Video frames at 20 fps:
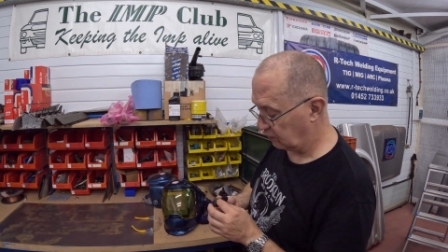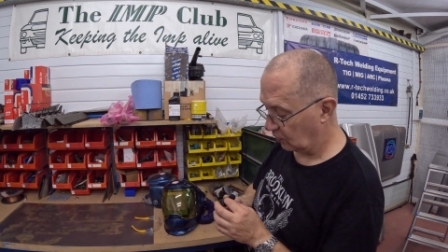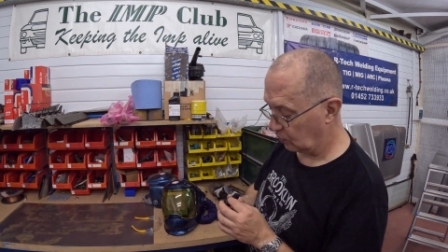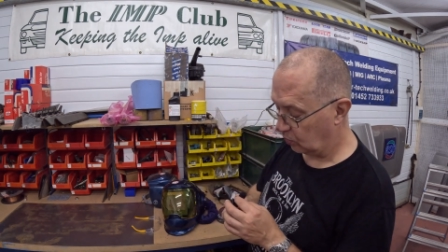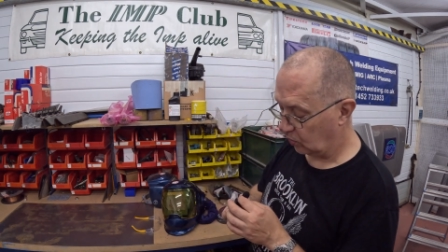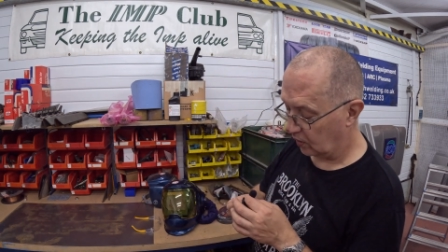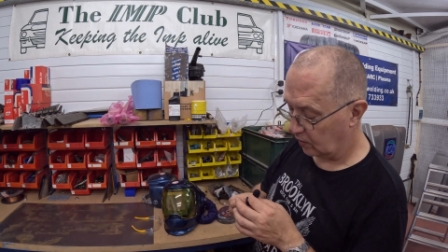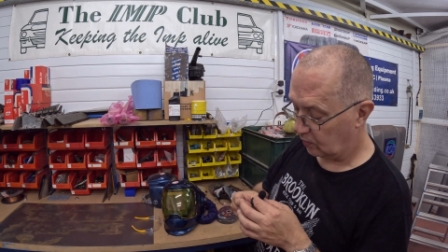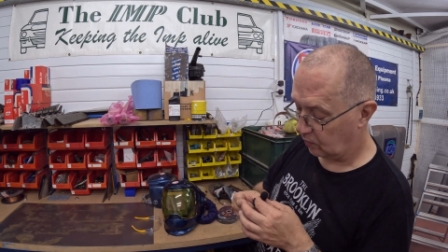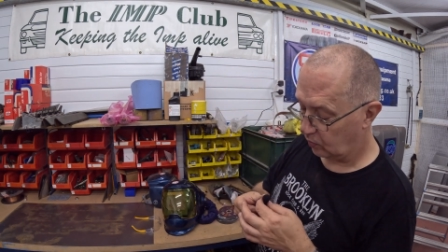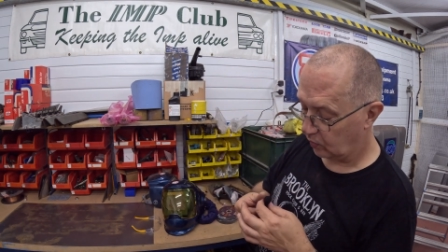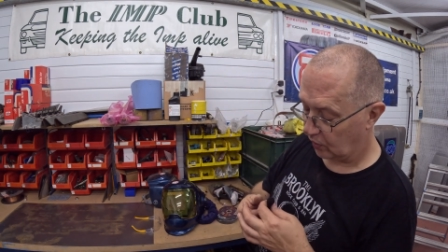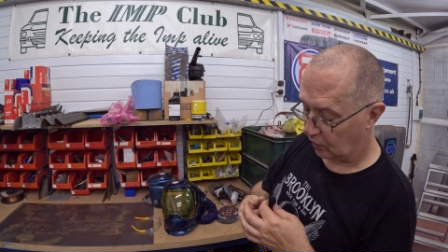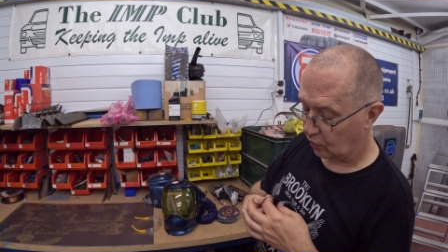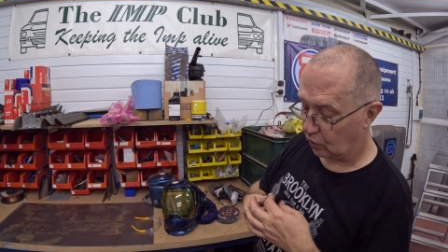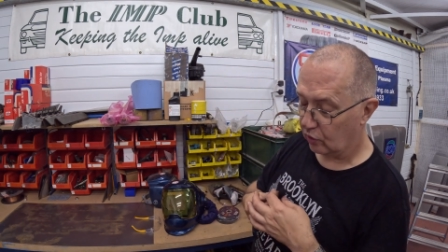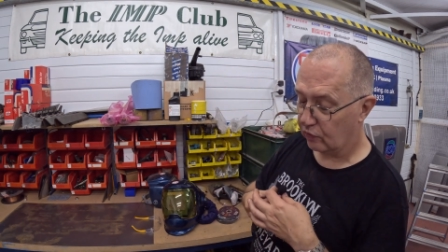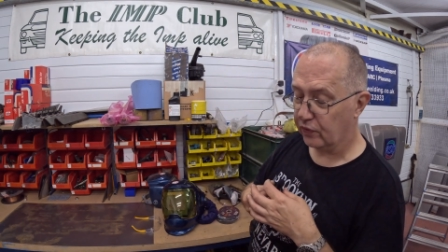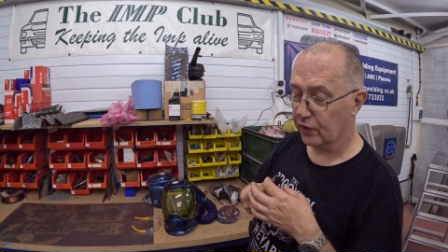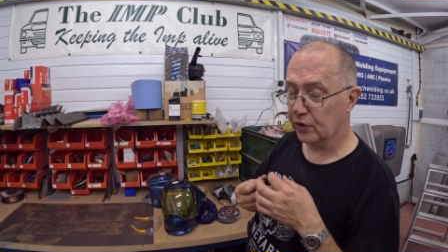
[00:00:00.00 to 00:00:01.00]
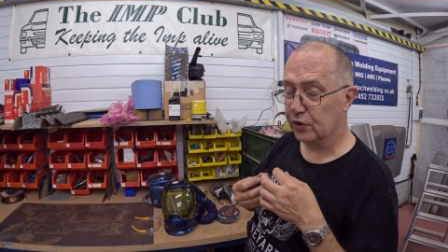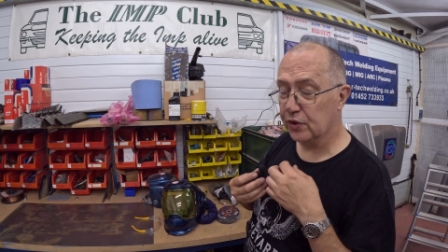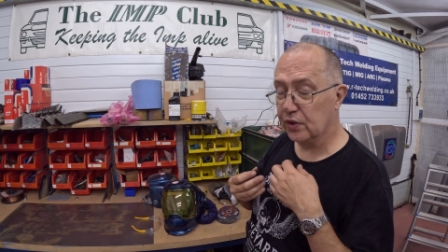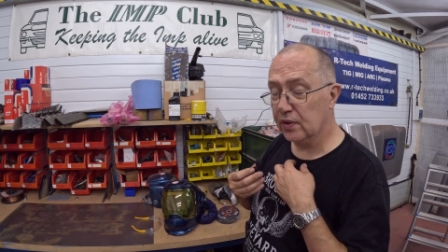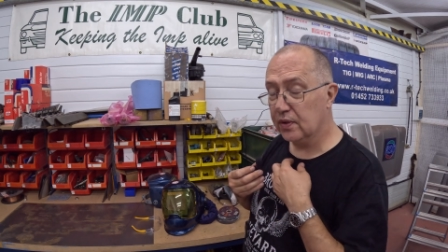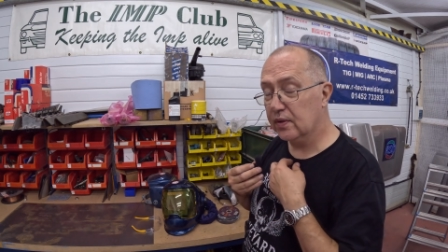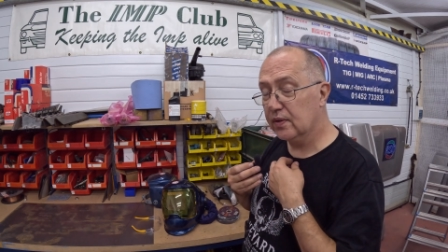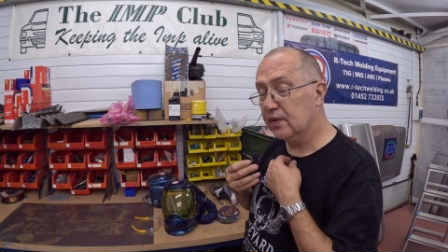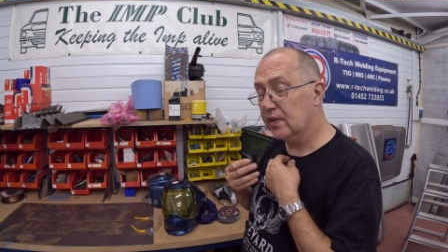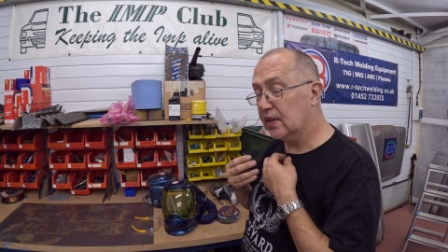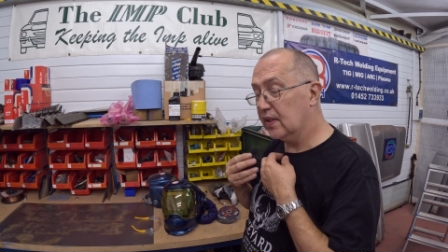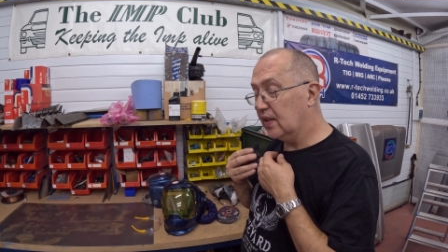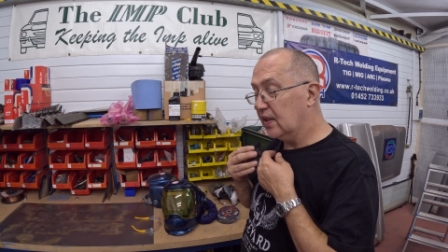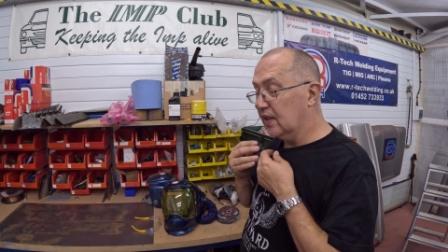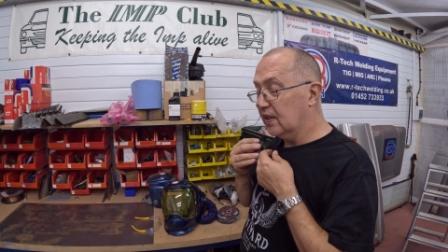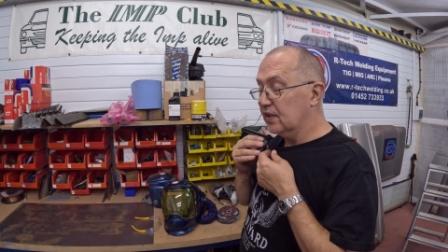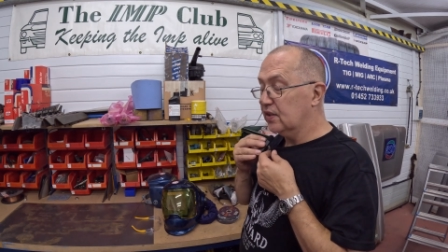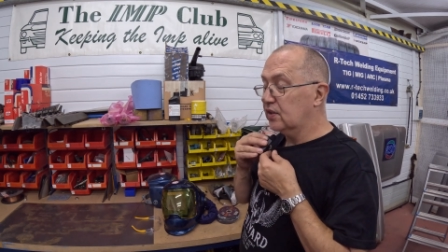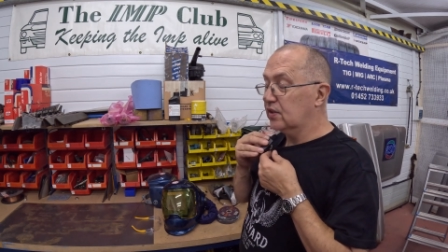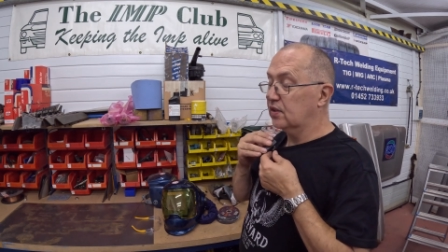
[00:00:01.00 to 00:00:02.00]
for what it offers,
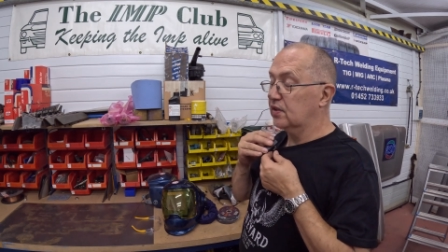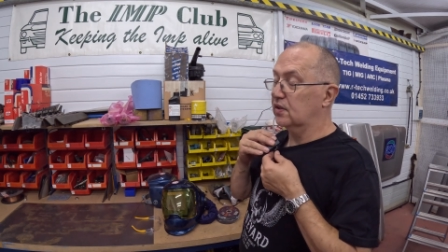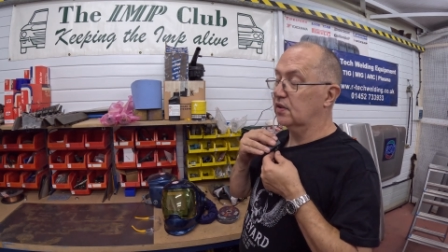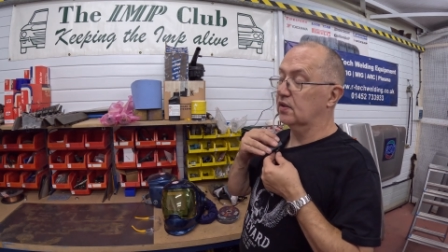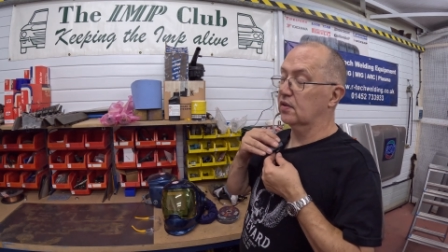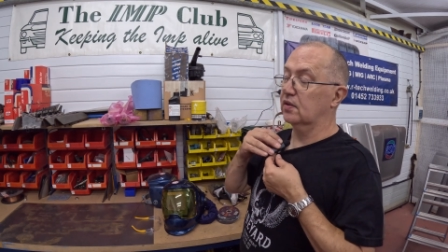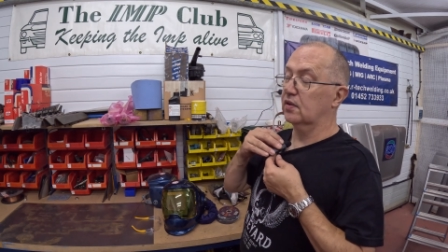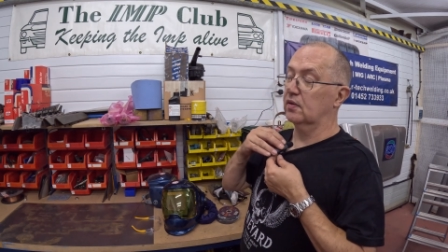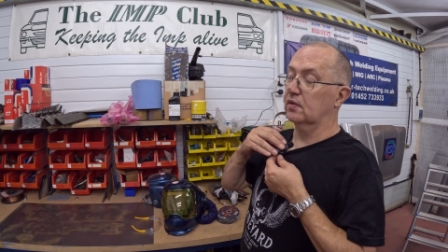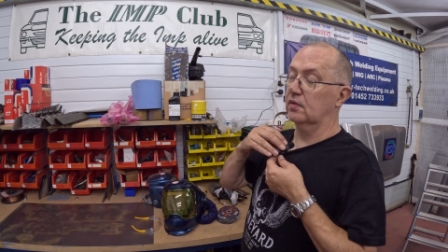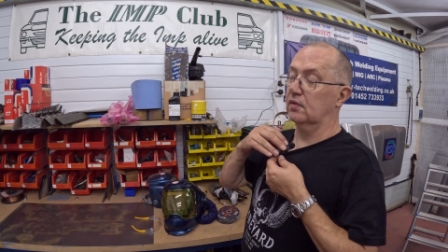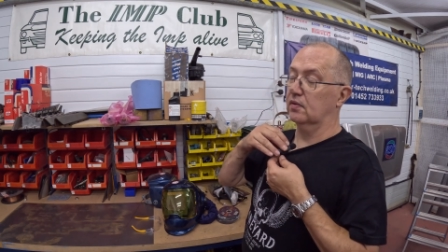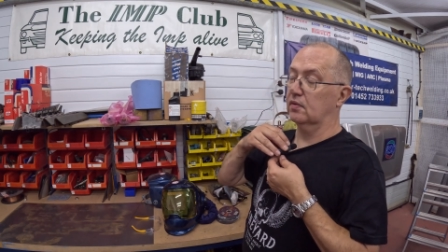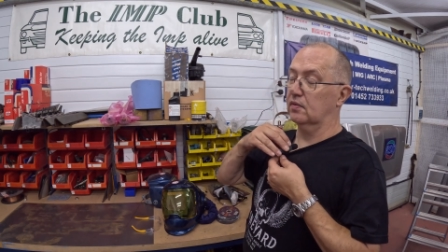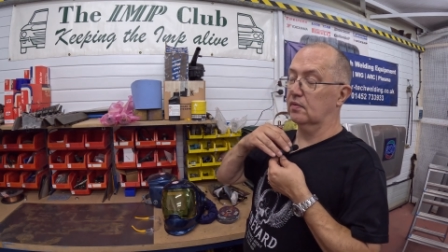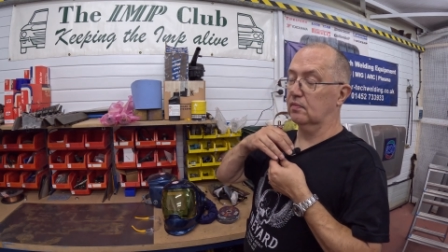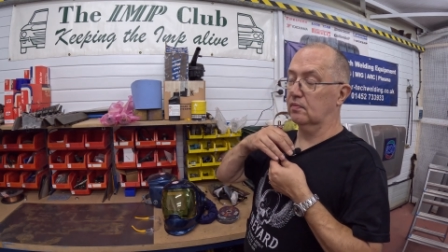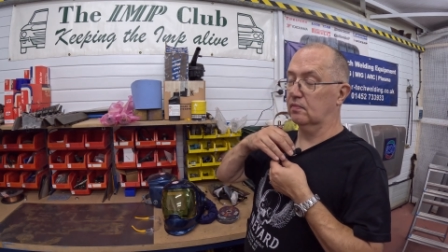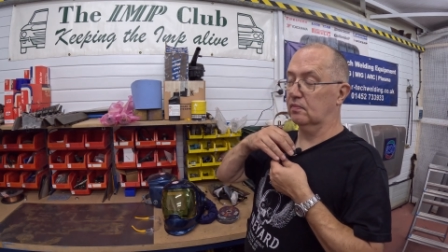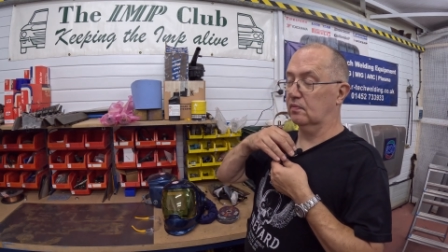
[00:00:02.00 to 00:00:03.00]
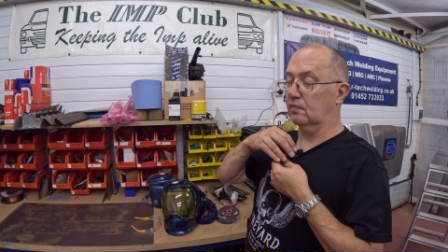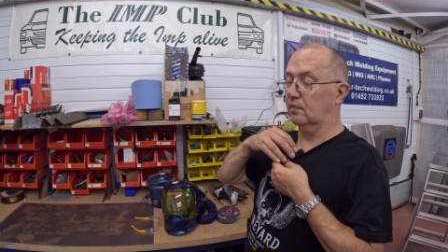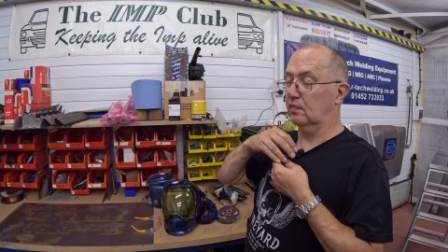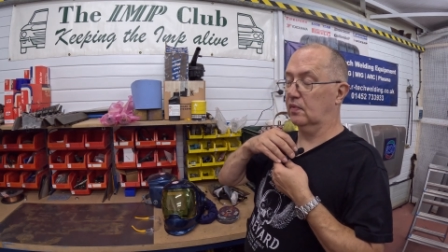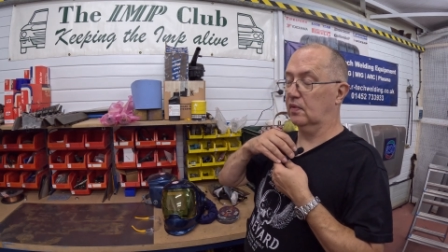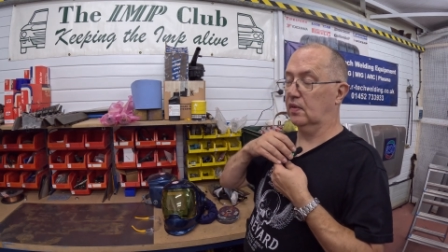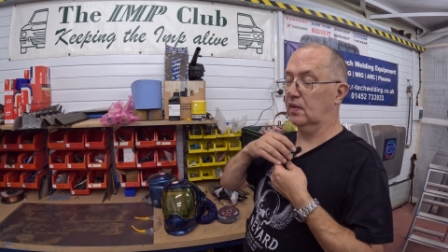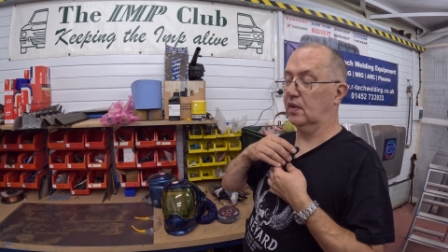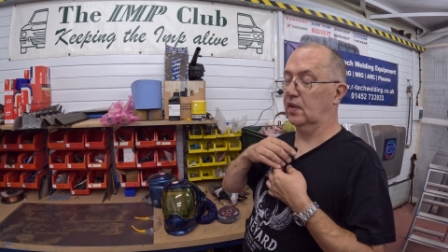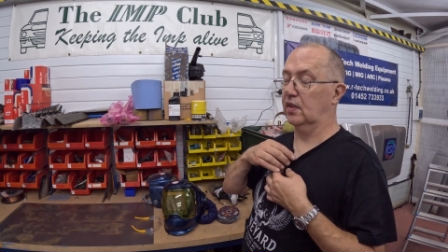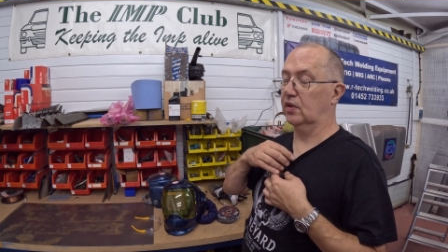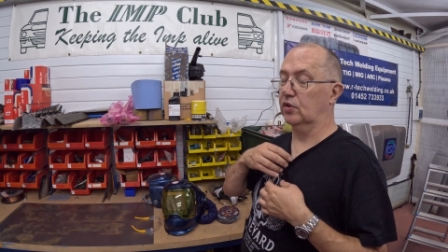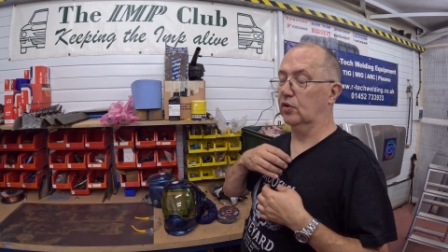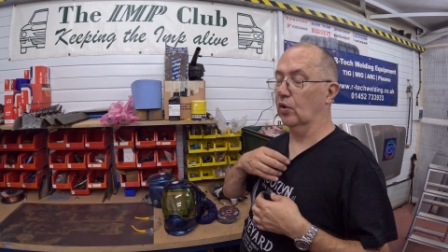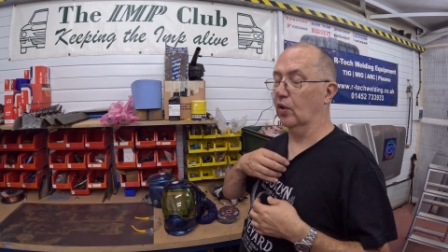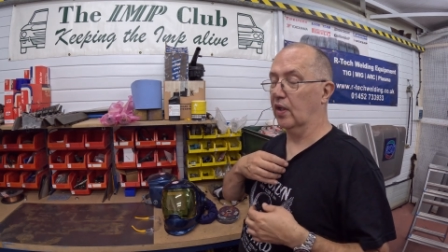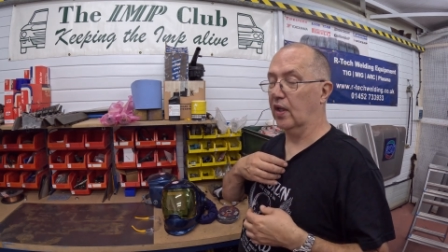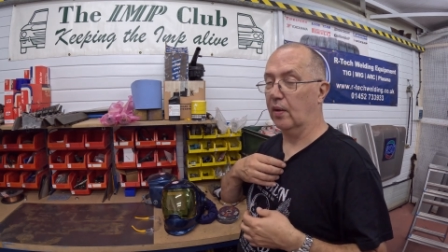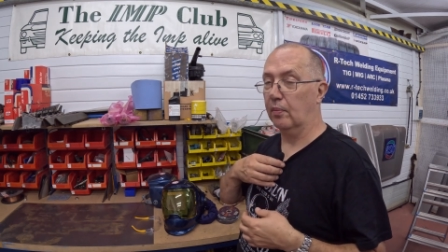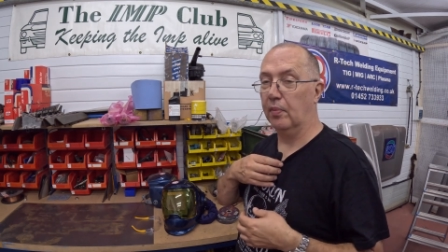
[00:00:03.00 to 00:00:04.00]
it's
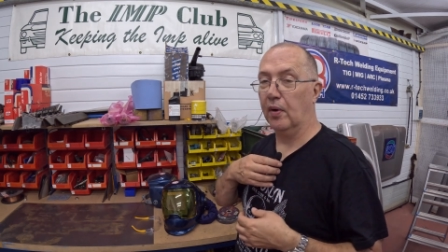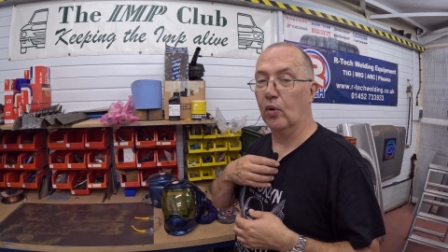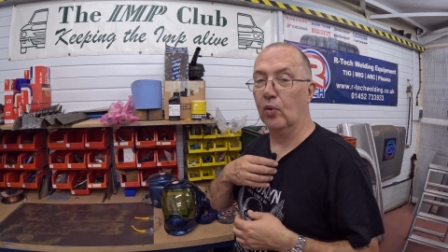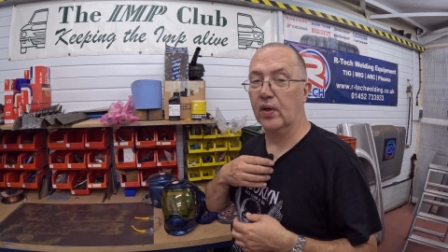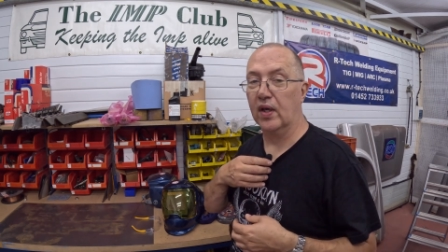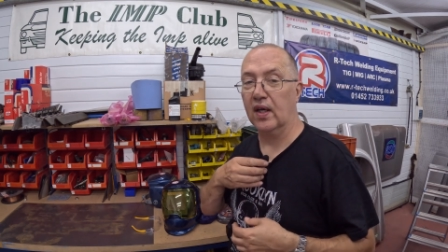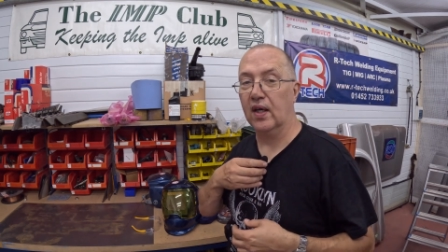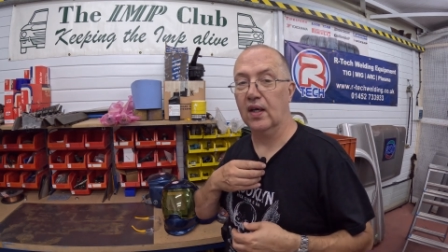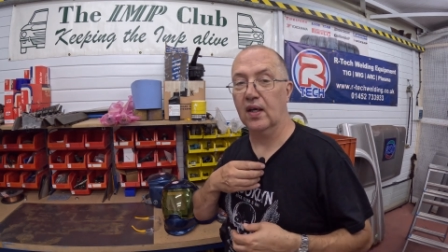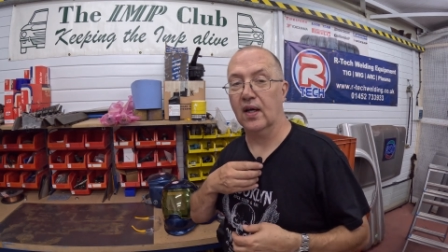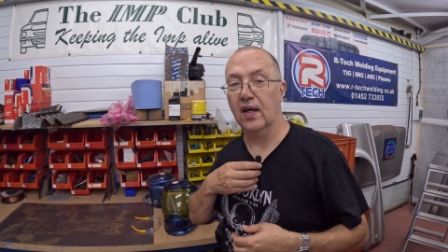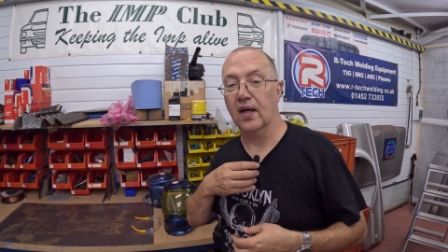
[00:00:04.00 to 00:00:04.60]
not that bulky,